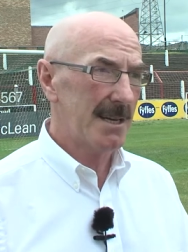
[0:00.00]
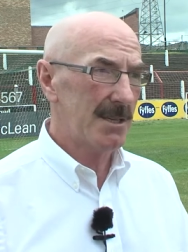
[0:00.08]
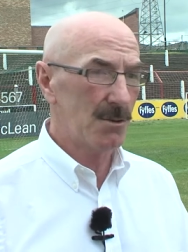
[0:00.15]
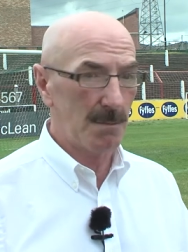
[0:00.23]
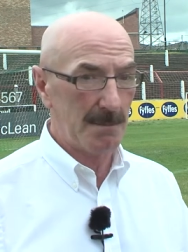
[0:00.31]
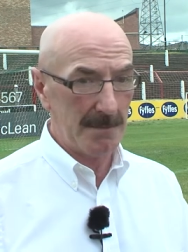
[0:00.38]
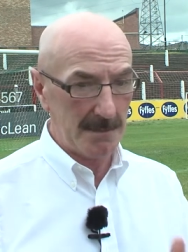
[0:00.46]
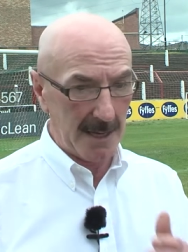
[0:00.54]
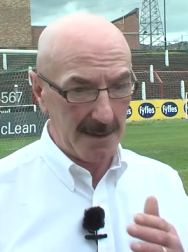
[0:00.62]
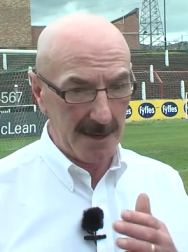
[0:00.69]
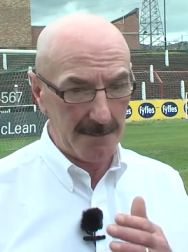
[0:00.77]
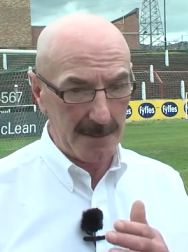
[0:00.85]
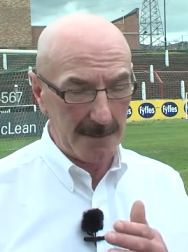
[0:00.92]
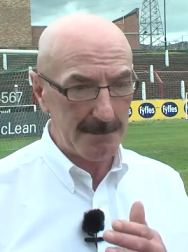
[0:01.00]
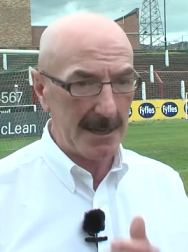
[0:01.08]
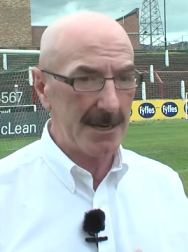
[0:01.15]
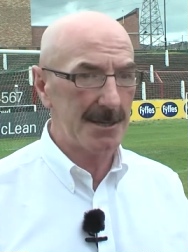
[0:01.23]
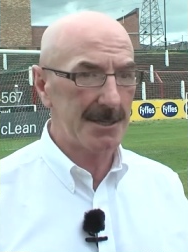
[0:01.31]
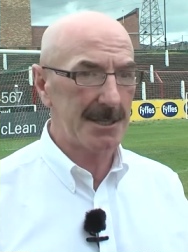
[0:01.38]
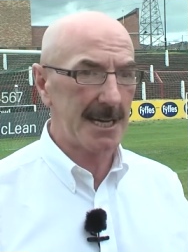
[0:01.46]
You know, a, a,
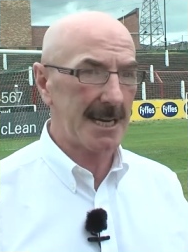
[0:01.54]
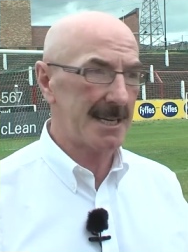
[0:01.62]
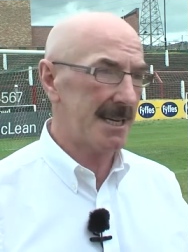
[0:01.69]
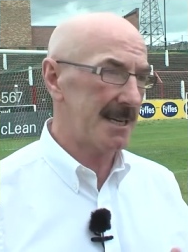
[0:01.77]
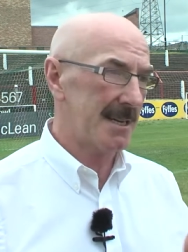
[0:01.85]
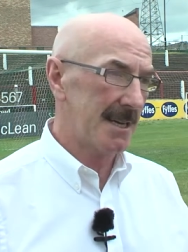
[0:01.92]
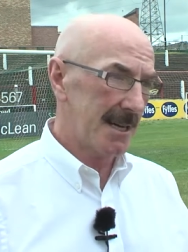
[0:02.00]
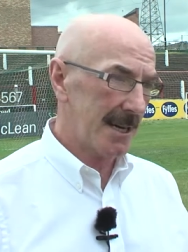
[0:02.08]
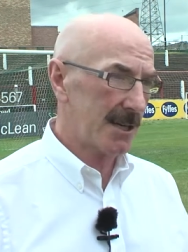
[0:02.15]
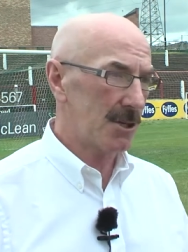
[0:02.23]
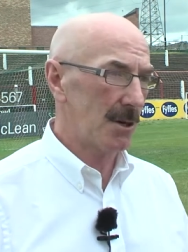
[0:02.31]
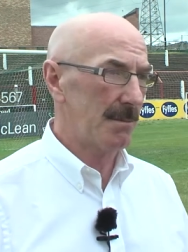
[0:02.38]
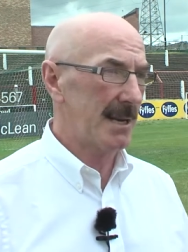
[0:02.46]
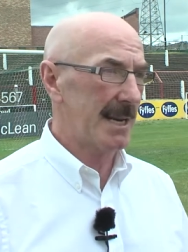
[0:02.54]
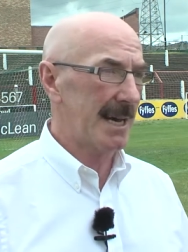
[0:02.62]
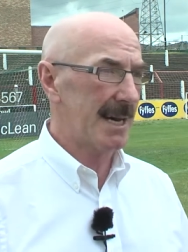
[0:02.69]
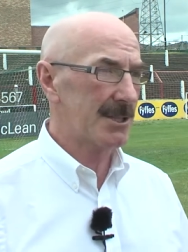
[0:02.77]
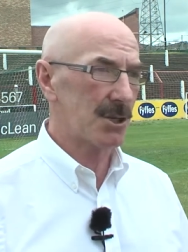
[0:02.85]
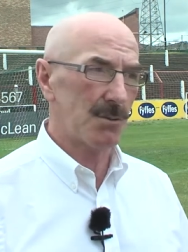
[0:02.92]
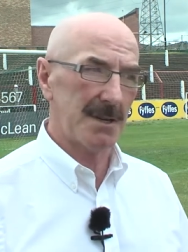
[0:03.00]
parent taking in a couple of
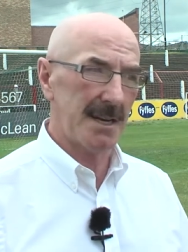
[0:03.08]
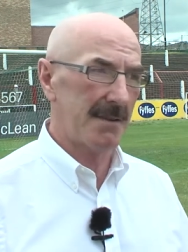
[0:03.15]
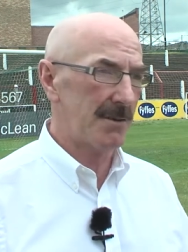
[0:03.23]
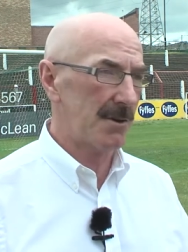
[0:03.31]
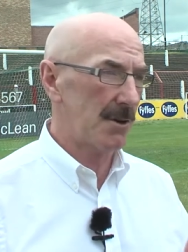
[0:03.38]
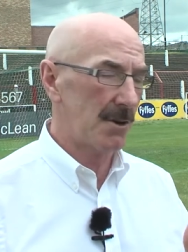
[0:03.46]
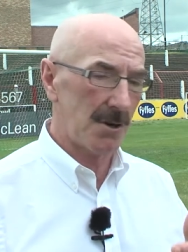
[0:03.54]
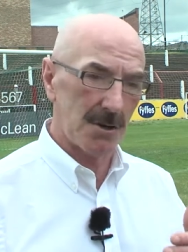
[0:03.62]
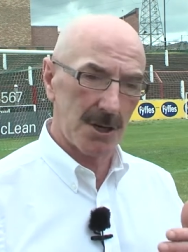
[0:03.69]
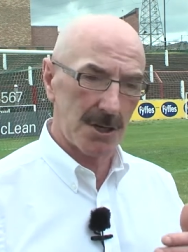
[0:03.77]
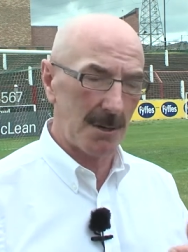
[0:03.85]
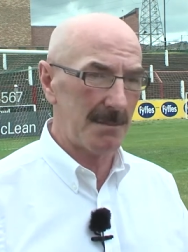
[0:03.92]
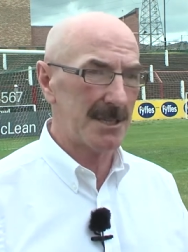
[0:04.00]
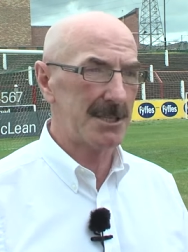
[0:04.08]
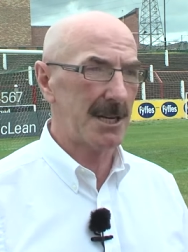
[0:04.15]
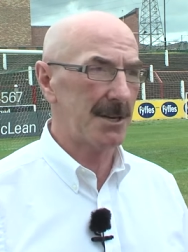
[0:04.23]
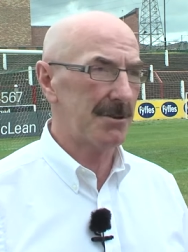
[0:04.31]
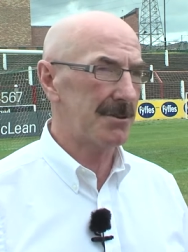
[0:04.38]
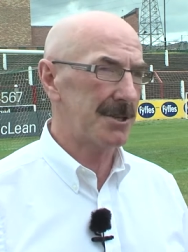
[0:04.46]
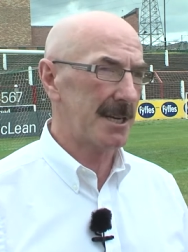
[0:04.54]
lads or whatever, or, or, a couple of
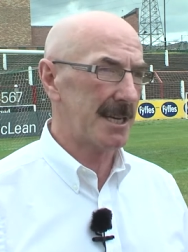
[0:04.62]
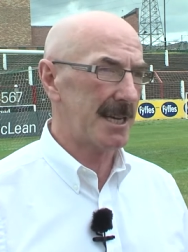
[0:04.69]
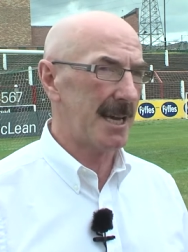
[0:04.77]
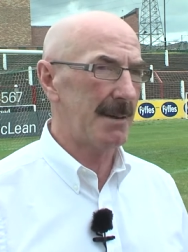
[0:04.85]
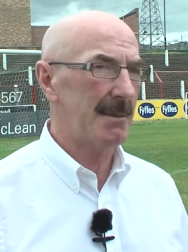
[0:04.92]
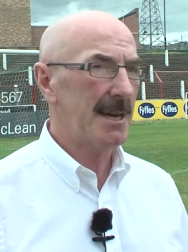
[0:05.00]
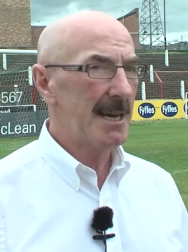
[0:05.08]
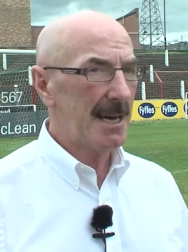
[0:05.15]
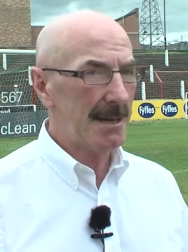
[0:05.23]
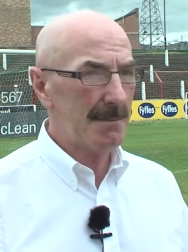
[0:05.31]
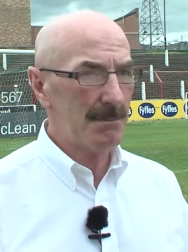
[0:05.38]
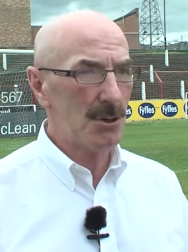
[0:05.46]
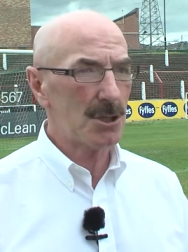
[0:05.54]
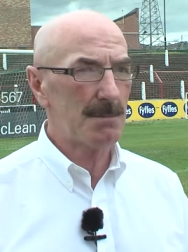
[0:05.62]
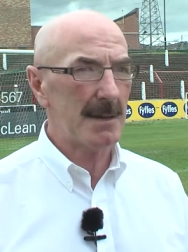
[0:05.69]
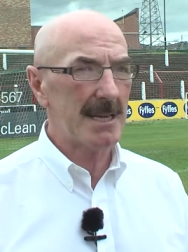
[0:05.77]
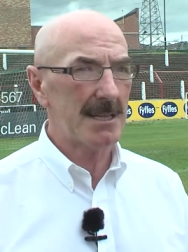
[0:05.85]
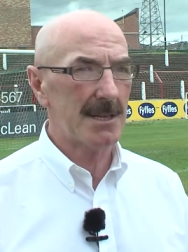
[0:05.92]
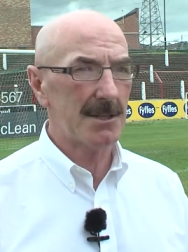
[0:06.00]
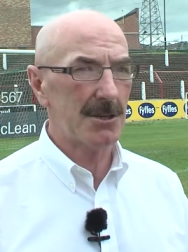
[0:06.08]
children to a game, it must be
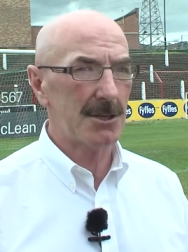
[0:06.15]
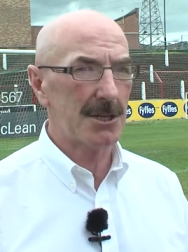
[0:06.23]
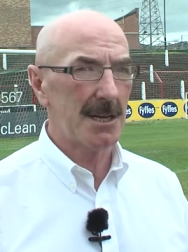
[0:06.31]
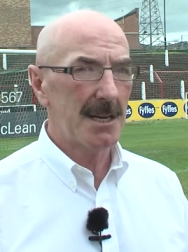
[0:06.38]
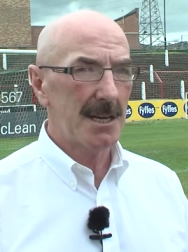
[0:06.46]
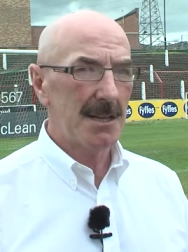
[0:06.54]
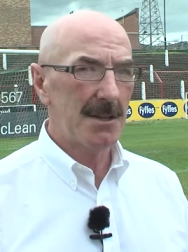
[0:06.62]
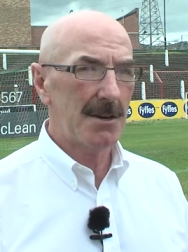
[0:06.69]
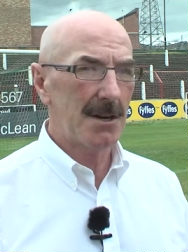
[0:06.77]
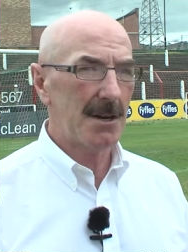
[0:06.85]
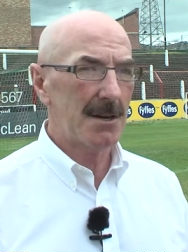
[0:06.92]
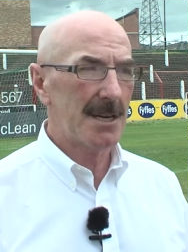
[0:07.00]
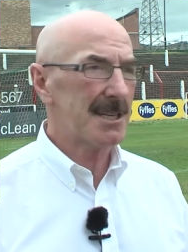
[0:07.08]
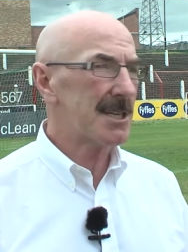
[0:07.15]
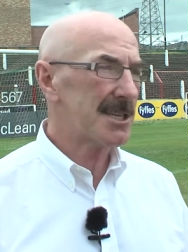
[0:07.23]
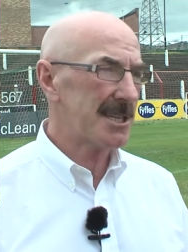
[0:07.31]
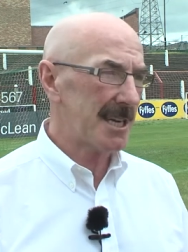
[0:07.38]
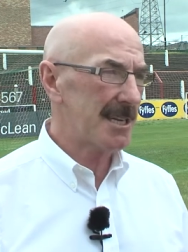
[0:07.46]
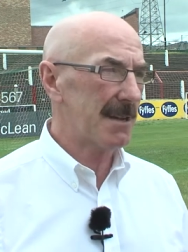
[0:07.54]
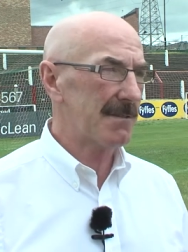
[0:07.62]
that there's there are
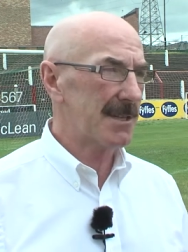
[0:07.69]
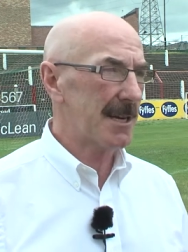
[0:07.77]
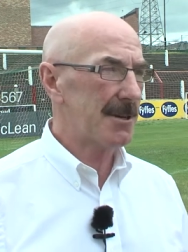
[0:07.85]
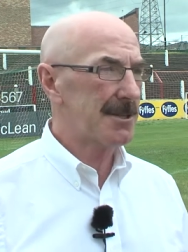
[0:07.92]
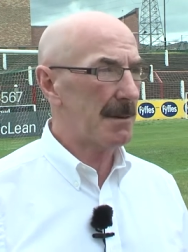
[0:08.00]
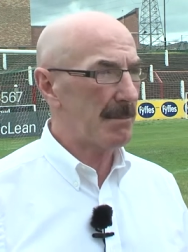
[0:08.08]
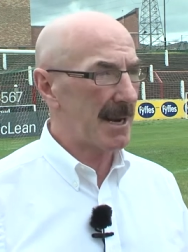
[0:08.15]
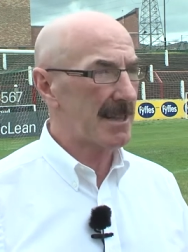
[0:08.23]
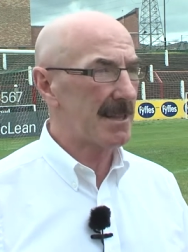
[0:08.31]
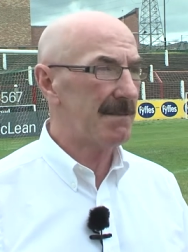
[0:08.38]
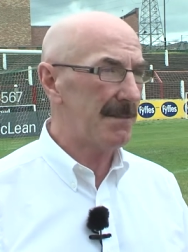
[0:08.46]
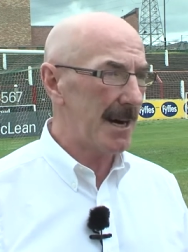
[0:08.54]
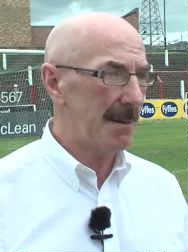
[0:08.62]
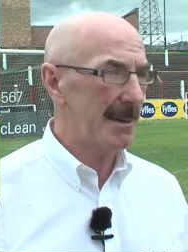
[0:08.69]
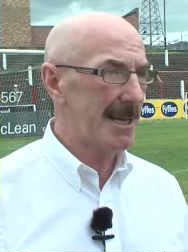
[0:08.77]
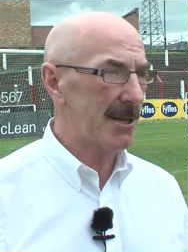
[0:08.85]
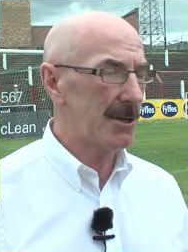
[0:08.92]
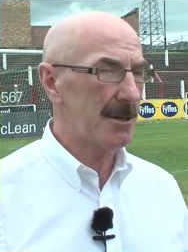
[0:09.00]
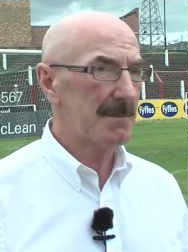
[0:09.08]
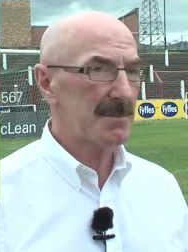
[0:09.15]
incentives there to bring the family
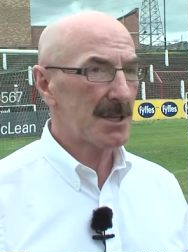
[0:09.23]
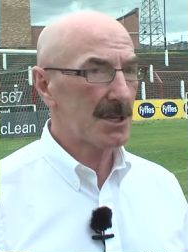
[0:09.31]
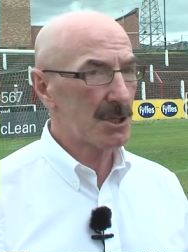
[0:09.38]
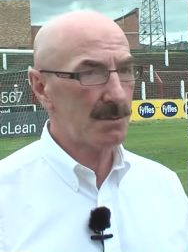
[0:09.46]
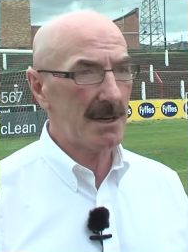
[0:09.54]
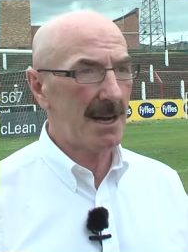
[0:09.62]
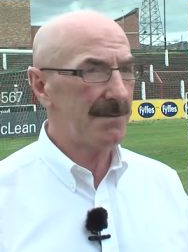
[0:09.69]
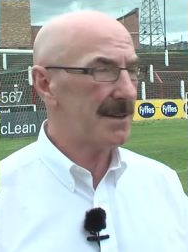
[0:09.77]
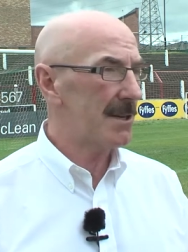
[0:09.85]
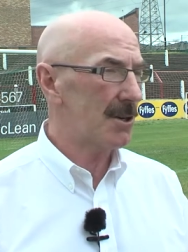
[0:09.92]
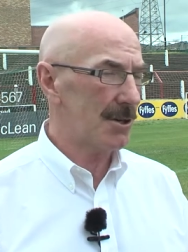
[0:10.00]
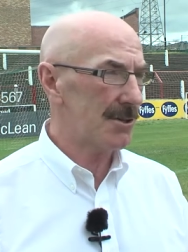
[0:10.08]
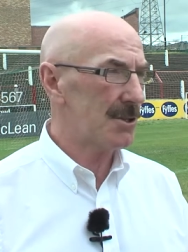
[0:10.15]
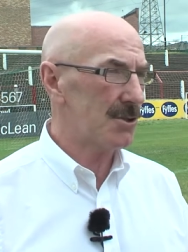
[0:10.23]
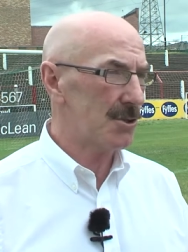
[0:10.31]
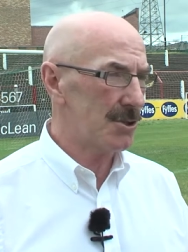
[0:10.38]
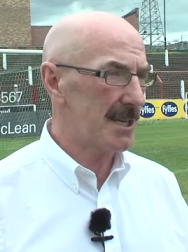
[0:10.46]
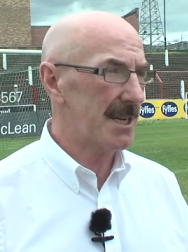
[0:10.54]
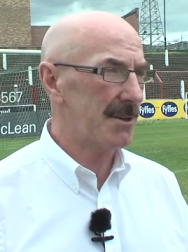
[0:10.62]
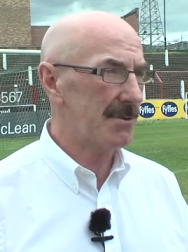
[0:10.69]
out because we have to look at the new
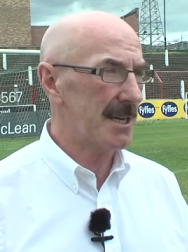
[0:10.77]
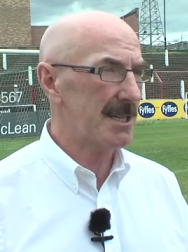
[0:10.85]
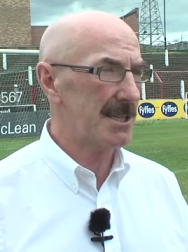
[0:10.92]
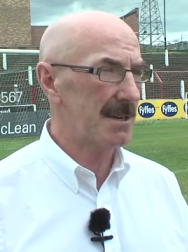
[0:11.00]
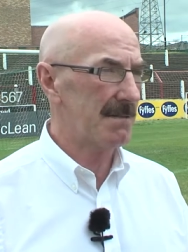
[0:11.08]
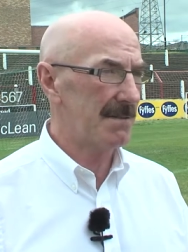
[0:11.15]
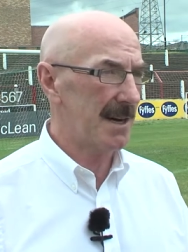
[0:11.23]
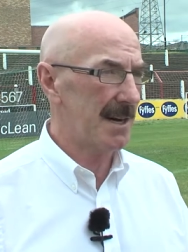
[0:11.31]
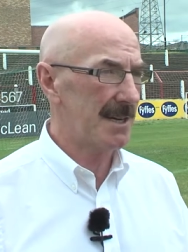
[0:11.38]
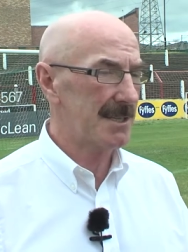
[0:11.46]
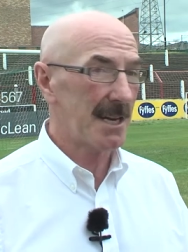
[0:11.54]
generation of fans.